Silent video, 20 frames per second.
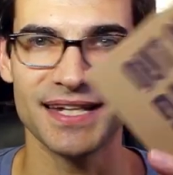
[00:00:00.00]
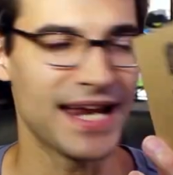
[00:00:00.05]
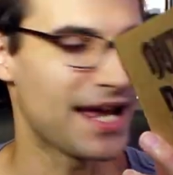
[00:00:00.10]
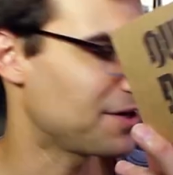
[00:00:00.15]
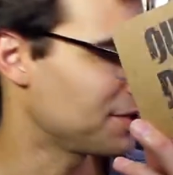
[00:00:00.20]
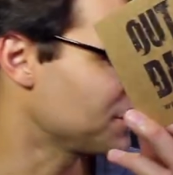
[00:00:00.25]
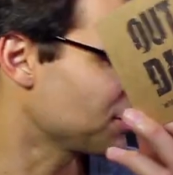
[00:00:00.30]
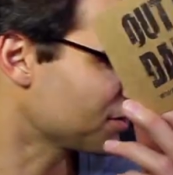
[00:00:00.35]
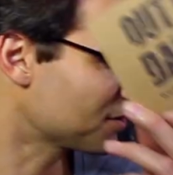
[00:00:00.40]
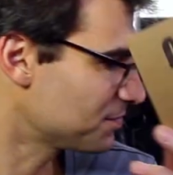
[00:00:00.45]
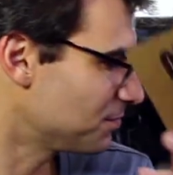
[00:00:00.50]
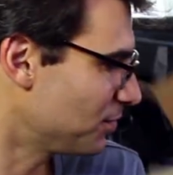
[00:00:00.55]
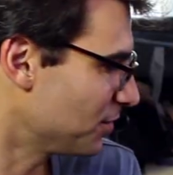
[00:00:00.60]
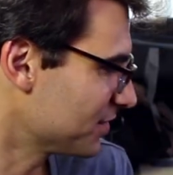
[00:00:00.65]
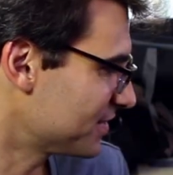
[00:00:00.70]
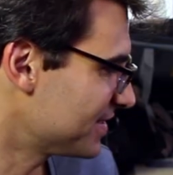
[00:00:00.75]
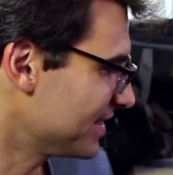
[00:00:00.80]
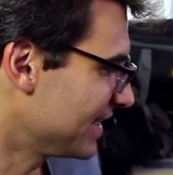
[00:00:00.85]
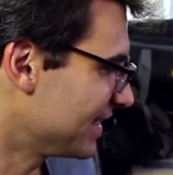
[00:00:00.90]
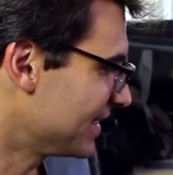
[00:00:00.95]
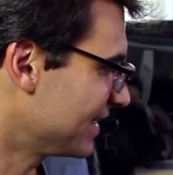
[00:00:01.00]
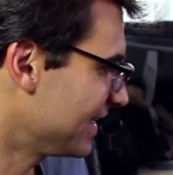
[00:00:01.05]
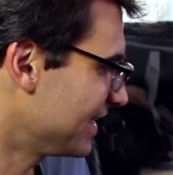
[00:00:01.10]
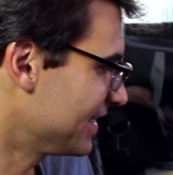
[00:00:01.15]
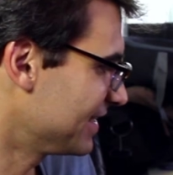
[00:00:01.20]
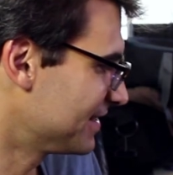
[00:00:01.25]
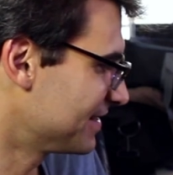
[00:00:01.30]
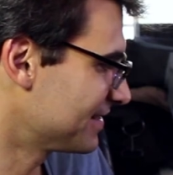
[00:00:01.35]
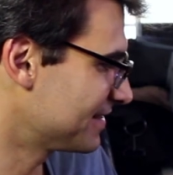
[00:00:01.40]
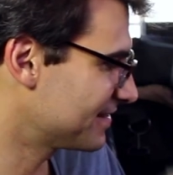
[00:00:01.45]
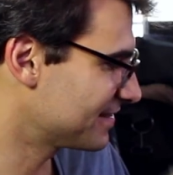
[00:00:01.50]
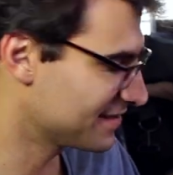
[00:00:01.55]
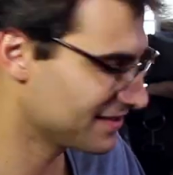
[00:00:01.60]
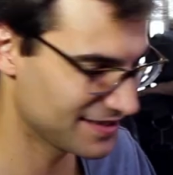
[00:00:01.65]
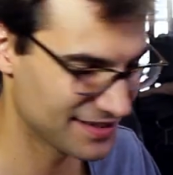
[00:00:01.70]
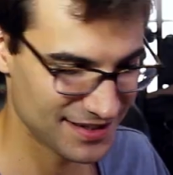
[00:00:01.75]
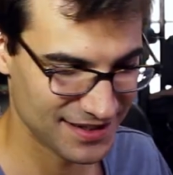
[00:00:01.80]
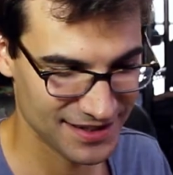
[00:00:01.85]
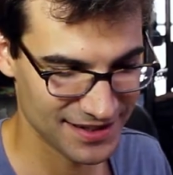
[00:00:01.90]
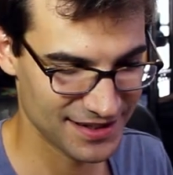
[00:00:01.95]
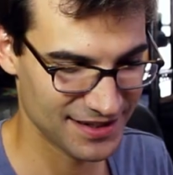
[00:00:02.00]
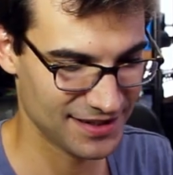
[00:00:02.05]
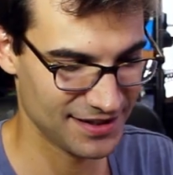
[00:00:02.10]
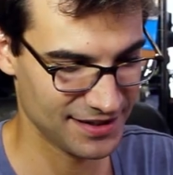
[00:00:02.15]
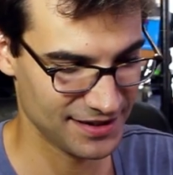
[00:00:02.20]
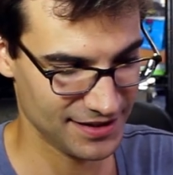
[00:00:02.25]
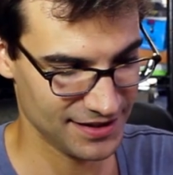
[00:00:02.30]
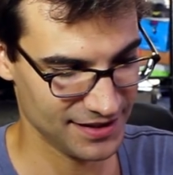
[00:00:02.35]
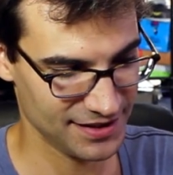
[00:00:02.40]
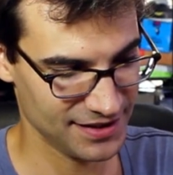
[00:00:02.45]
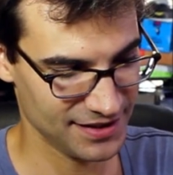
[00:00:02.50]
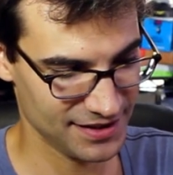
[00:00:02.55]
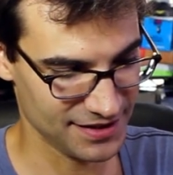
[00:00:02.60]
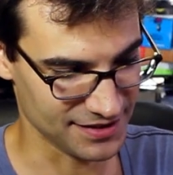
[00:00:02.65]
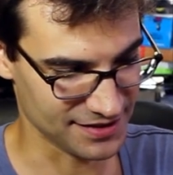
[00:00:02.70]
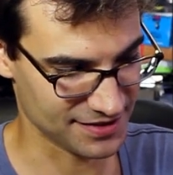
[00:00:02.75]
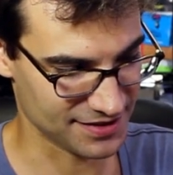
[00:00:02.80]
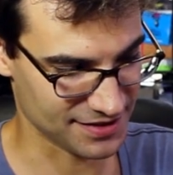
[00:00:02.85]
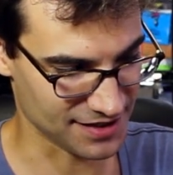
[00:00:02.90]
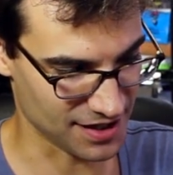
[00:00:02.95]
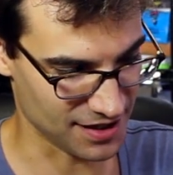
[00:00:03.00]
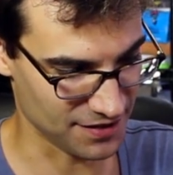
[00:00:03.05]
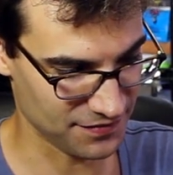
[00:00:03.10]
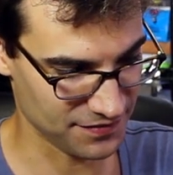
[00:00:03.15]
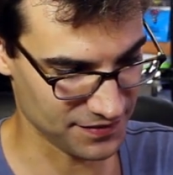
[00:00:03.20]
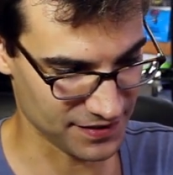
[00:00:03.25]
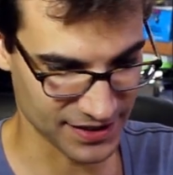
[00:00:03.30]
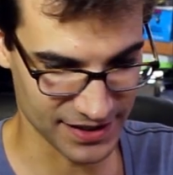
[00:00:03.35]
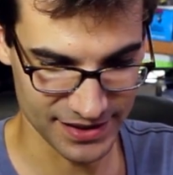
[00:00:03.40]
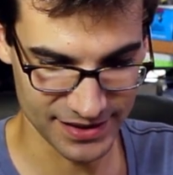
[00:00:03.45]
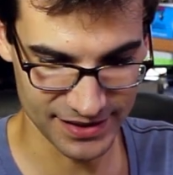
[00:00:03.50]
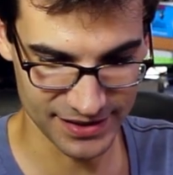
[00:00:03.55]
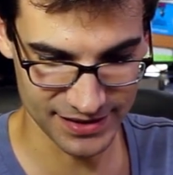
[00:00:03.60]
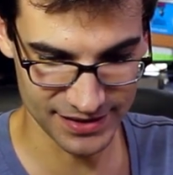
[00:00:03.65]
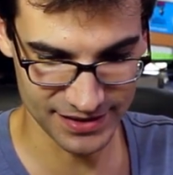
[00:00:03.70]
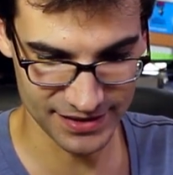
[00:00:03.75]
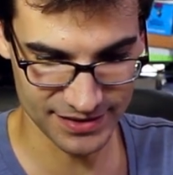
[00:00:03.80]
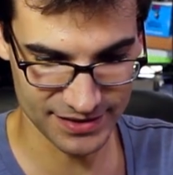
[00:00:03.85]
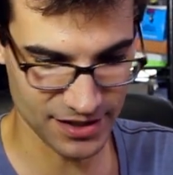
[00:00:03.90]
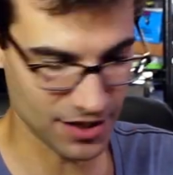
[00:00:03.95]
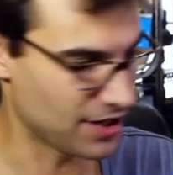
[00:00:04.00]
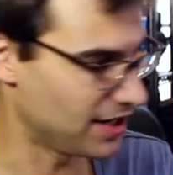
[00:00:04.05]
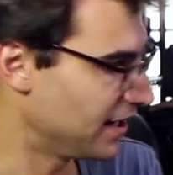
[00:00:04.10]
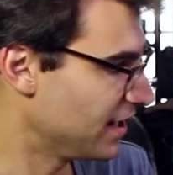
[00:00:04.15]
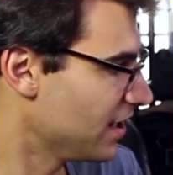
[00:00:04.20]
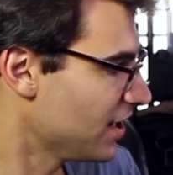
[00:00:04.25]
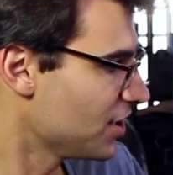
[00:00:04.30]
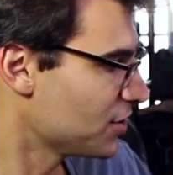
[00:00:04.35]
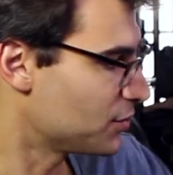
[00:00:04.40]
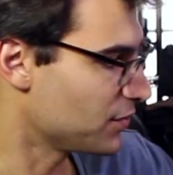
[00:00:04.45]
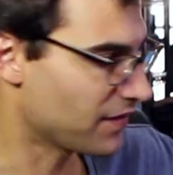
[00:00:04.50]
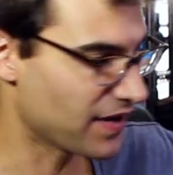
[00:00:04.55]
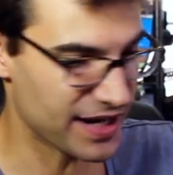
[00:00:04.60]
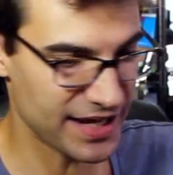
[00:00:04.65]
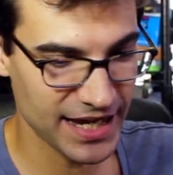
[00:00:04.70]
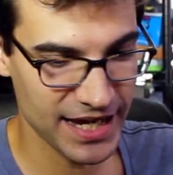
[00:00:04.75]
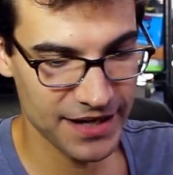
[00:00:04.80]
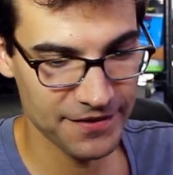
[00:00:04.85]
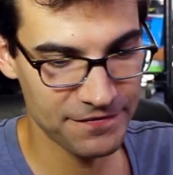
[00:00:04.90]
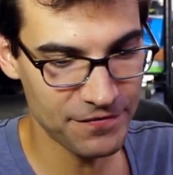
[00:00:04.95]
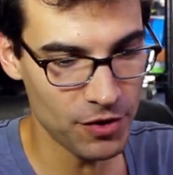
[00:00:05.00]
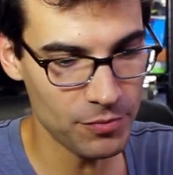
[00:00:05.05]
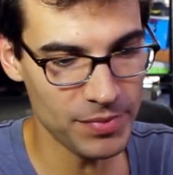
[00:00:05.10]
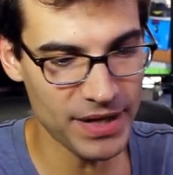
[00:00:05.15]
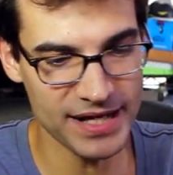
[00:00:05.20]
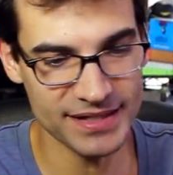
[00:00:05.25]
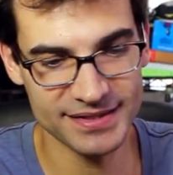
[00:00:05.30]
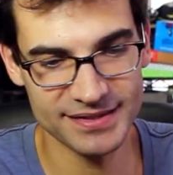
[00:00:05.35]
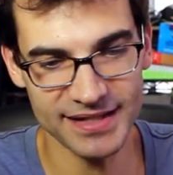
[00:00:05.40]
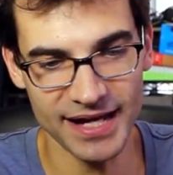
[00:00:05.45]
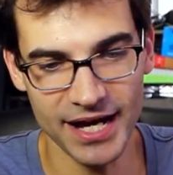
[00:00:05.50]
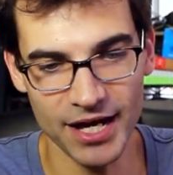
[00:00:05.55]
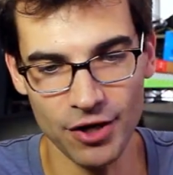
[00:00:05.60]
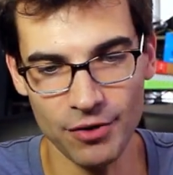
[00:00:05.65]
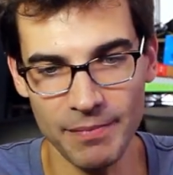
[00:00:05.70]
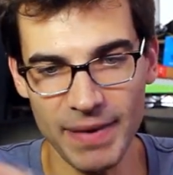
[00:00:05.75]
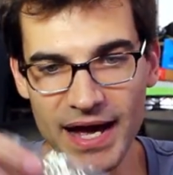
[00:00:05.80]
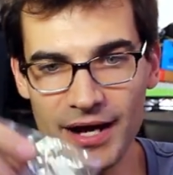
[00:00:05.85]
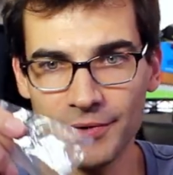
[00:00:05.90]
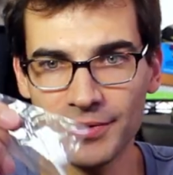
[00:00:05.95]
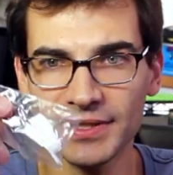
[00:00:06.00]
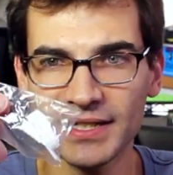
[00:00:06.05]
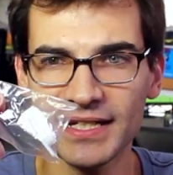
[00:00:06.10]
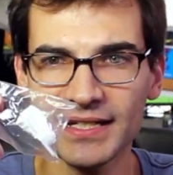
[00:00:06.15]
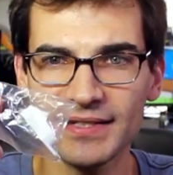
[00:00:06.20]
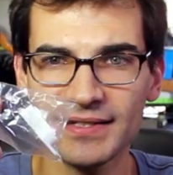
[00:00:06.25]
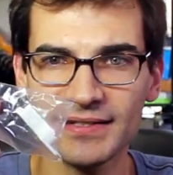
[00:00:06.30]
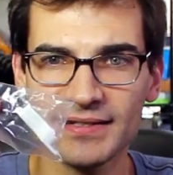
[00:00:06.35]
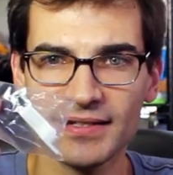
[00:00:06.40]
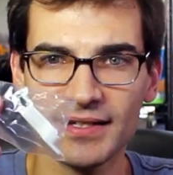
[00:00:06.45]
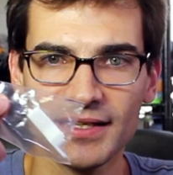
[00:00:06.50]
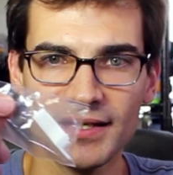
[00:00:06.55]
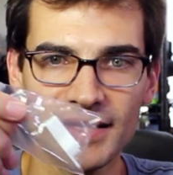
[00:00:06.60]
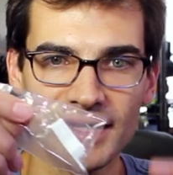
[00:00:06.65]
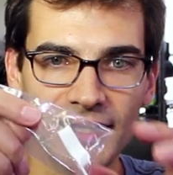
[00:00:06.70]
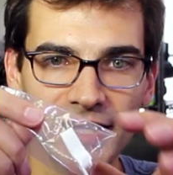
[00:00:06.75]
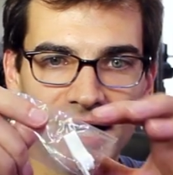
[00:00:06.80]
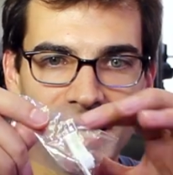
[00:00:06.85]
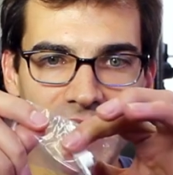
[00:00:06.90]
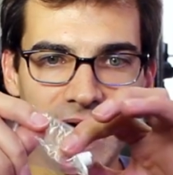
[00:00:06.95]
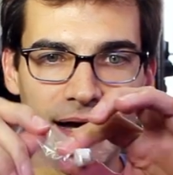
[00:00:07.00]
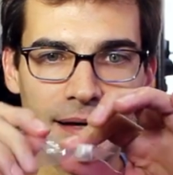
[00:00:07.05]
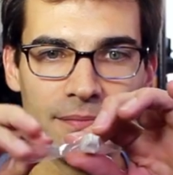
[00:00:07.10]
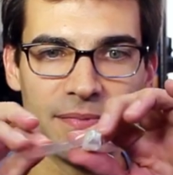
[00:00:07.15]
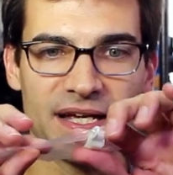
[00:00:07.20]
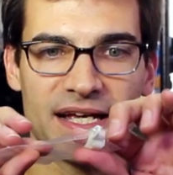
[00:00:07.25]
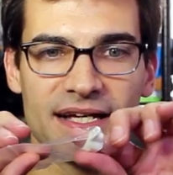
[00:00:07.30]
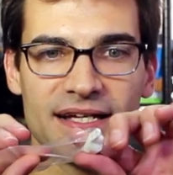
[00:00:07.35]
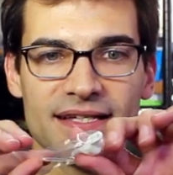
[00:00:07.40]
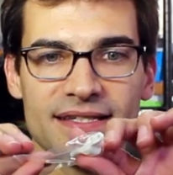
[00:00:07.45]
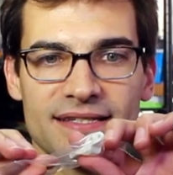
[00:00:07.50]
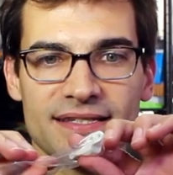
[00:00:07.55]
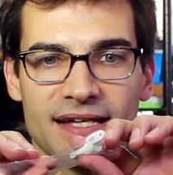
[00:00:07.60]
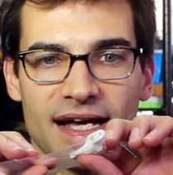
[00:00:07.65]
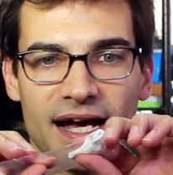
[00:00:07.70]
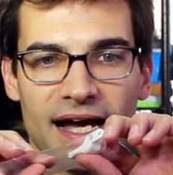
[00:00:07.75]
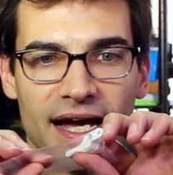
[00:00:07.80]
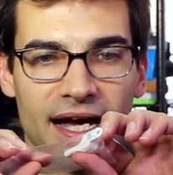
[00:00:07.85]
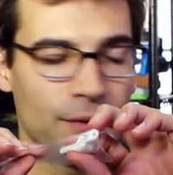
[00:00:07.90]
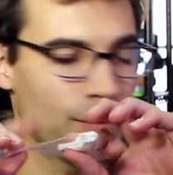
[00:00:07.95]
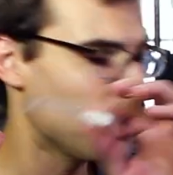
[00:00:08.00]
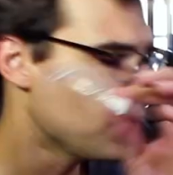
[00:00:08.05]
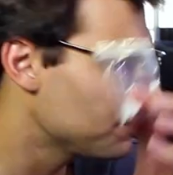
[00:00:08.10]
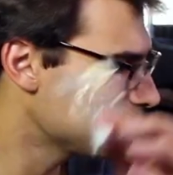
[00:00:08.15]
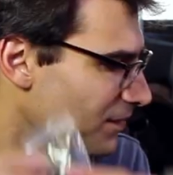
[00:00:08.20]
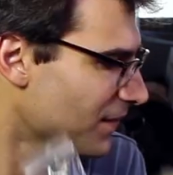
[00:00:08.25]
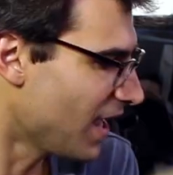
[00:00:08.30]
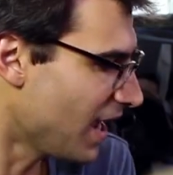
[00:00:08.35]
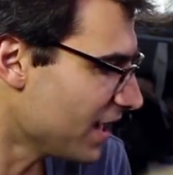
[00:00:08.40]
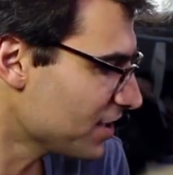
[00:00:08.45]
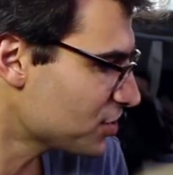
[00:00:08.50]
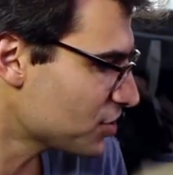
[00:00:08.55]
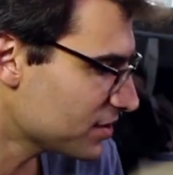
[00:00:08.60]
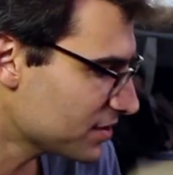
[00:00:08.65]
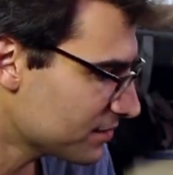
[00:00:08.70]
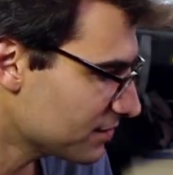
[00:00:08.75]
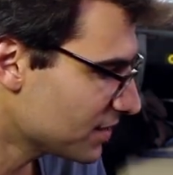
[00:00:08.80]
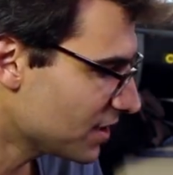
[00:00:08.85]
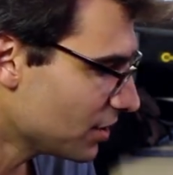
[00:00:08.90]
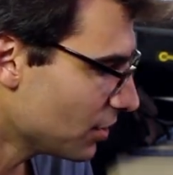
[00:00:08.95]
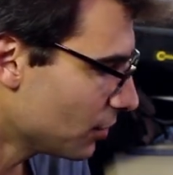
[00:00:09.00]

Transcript: Outer Darts puts in his stuff. That is, all right. So we've got a Foam Blast style mag release, because I should